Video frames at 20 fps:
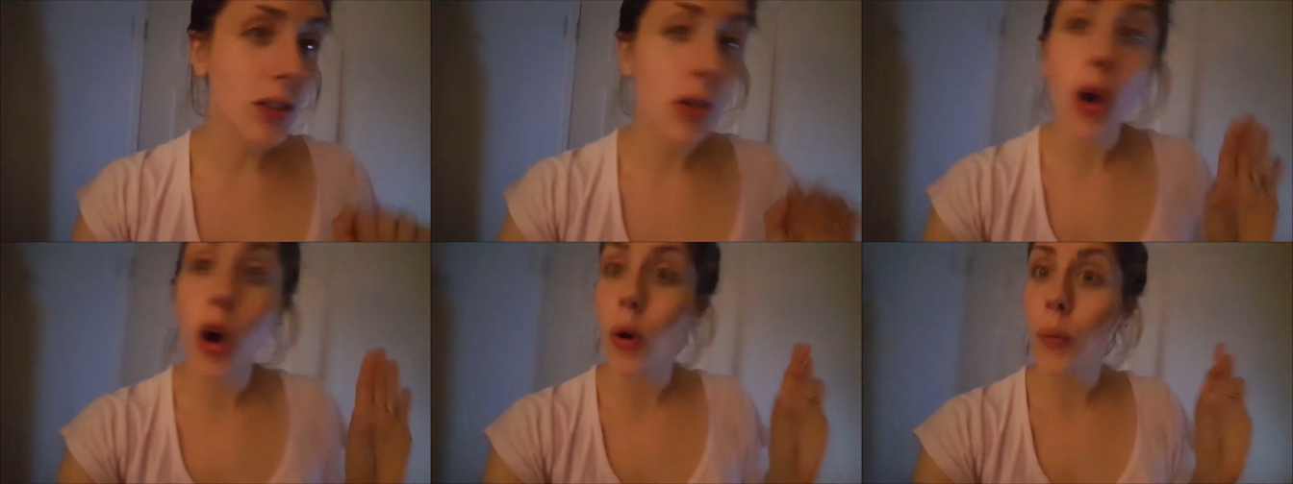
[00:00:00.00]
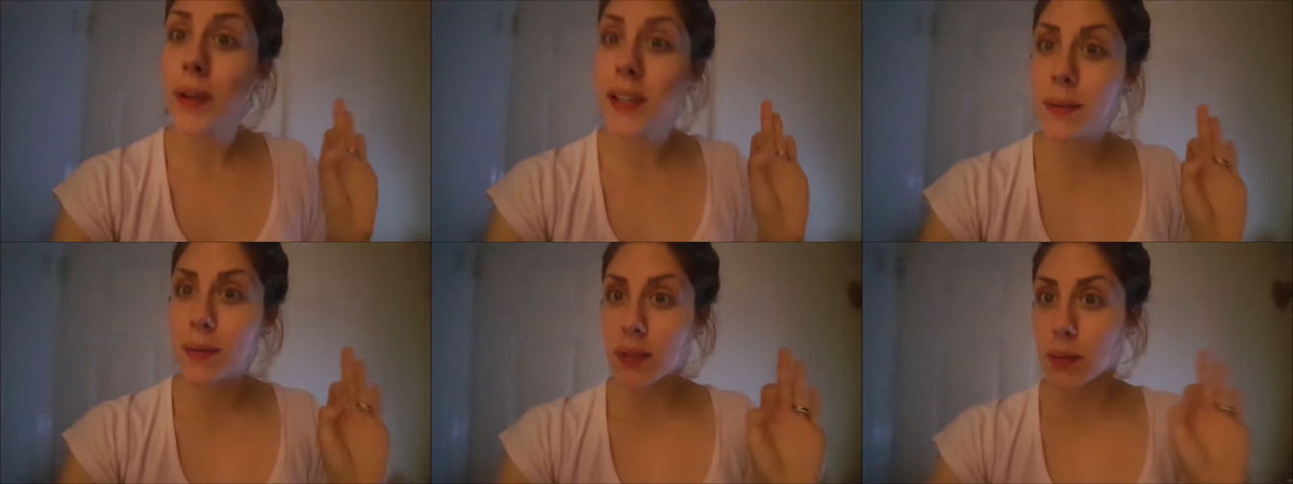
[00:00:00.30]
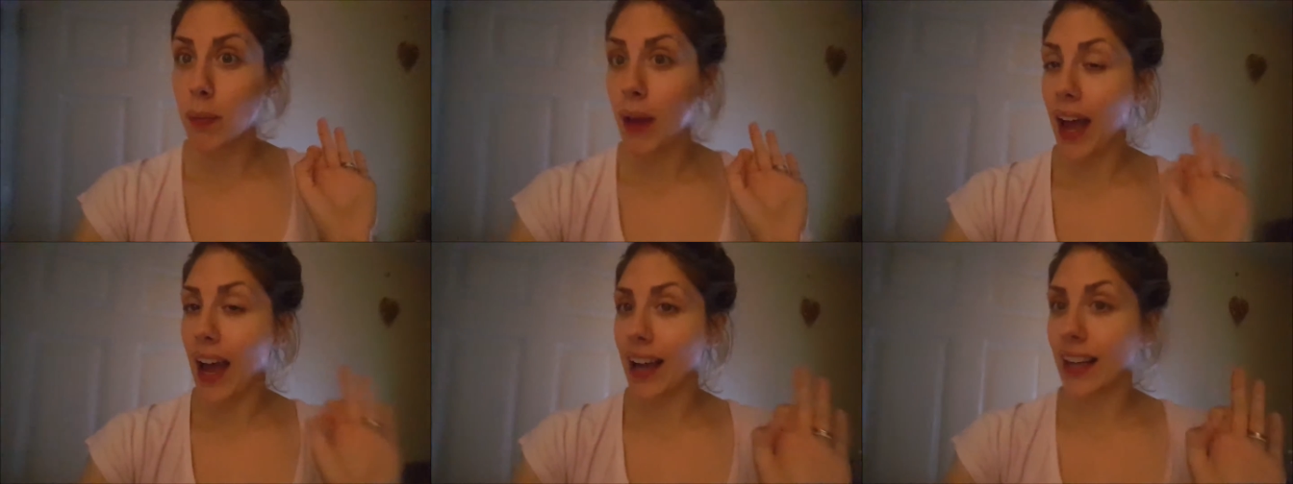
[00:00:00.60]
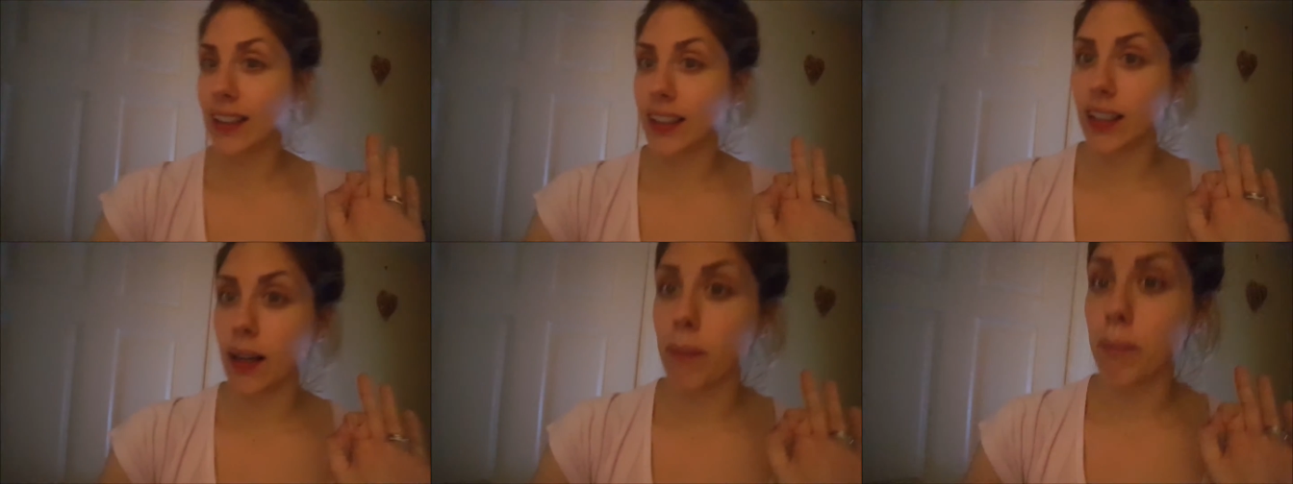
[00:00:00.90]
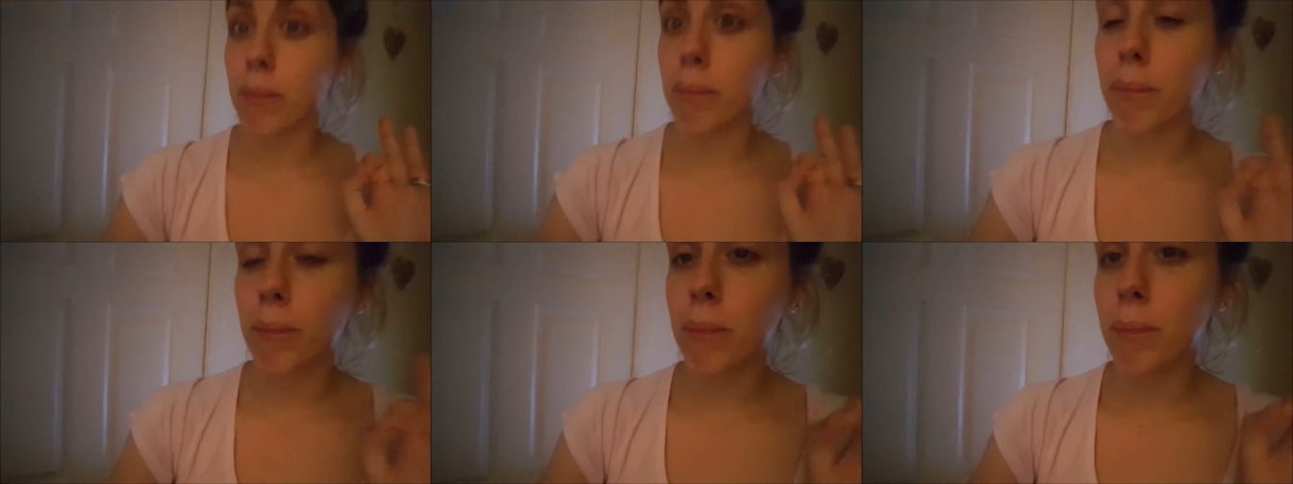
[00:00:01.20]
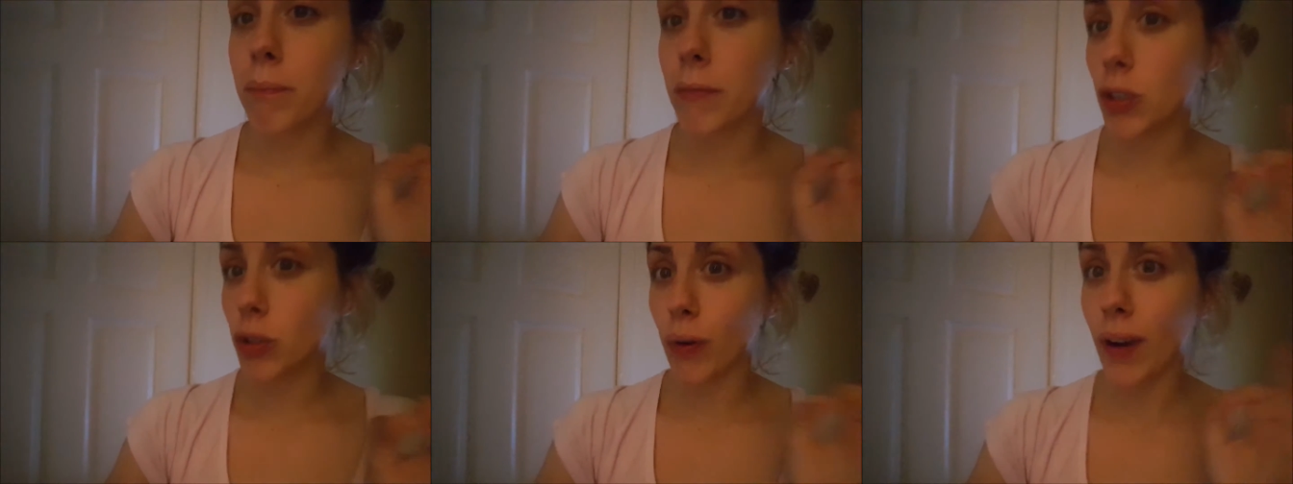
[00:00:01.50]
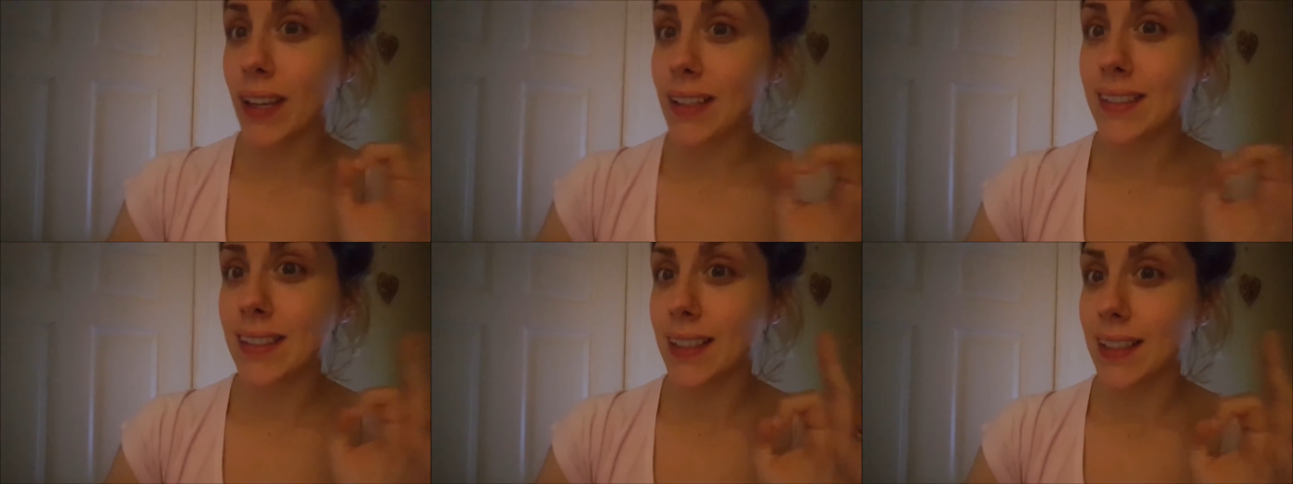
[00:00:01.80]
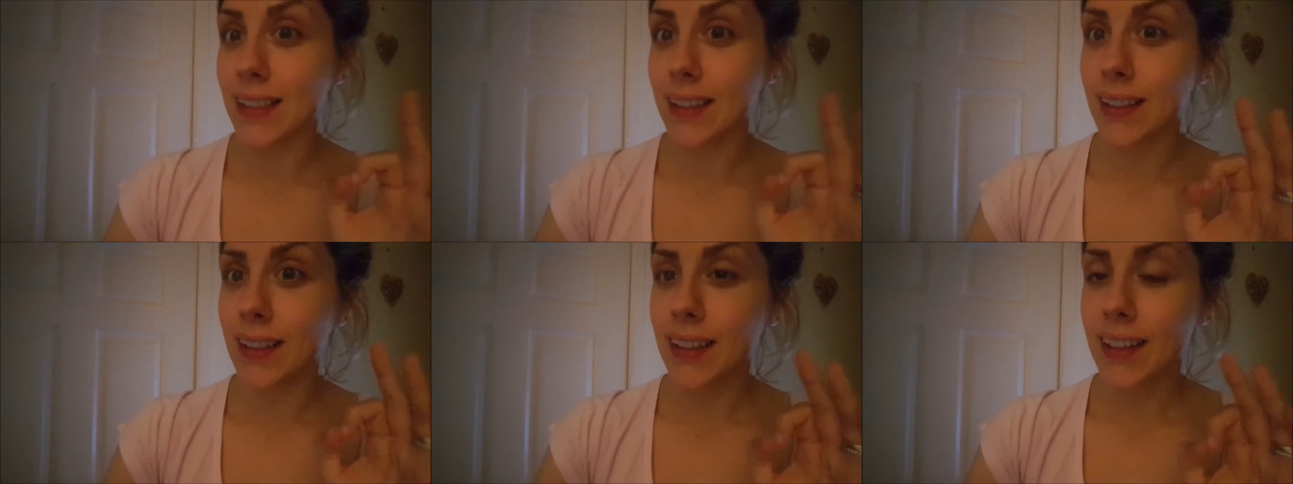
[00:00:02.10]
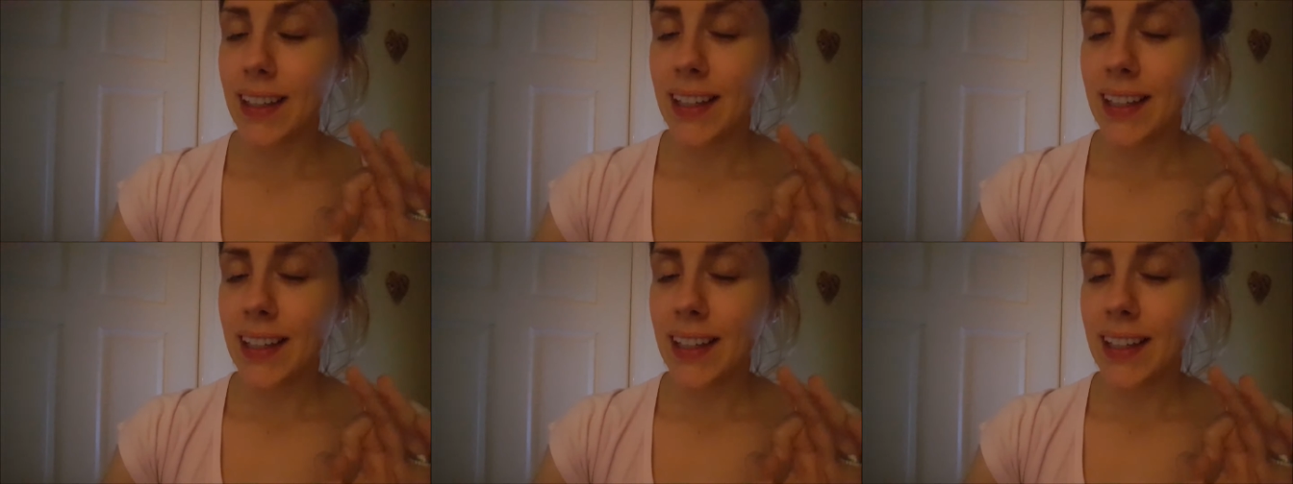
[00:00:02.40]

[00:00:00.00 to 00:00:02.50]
So all we did was pack, got crazy.